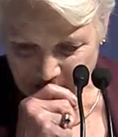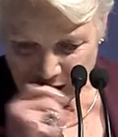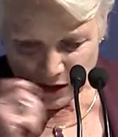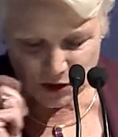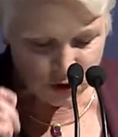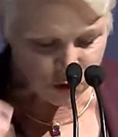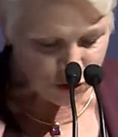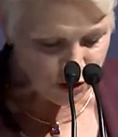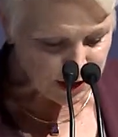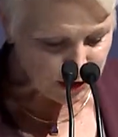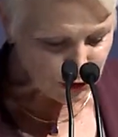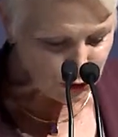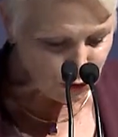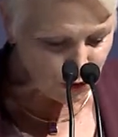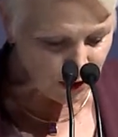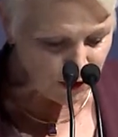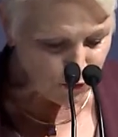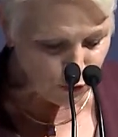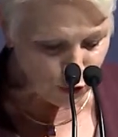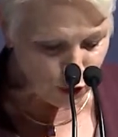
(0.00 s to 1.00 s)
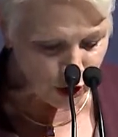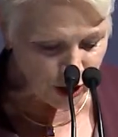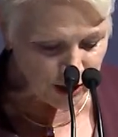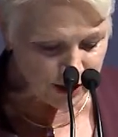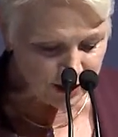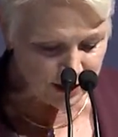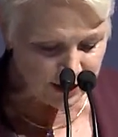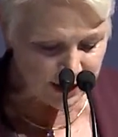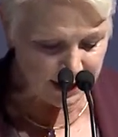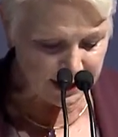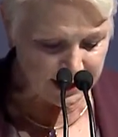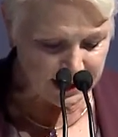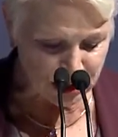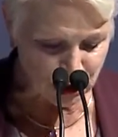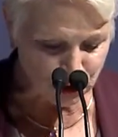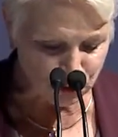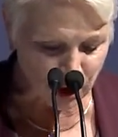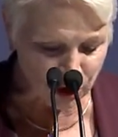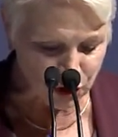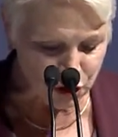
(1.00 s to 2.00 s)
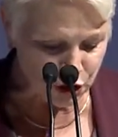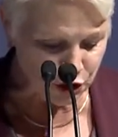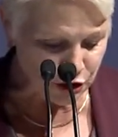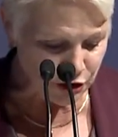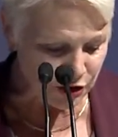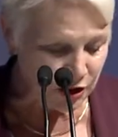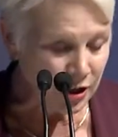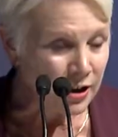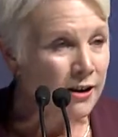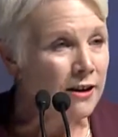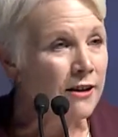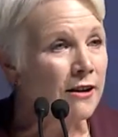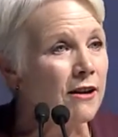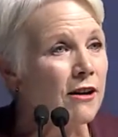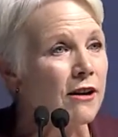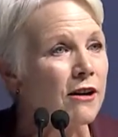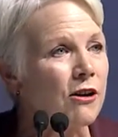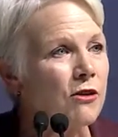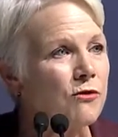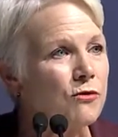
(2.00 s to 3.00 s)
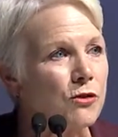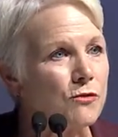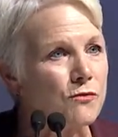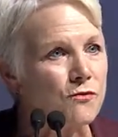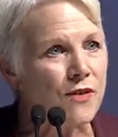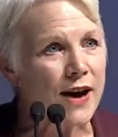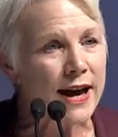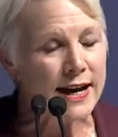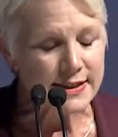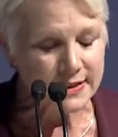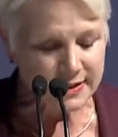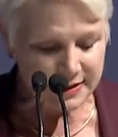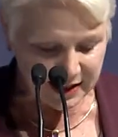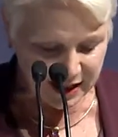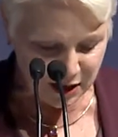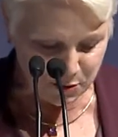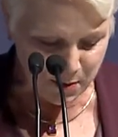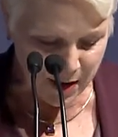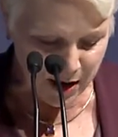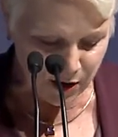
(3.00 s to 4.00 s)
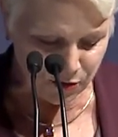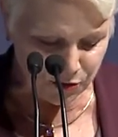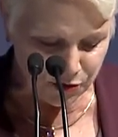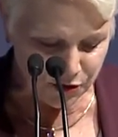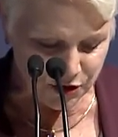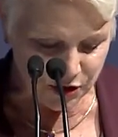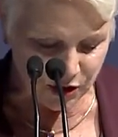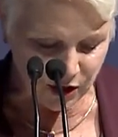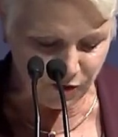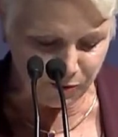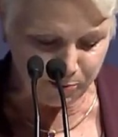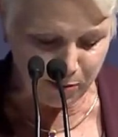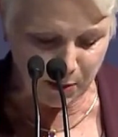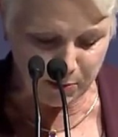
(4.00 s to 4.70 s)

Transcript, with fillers: sorry, to avoid the destruction of vast amounts of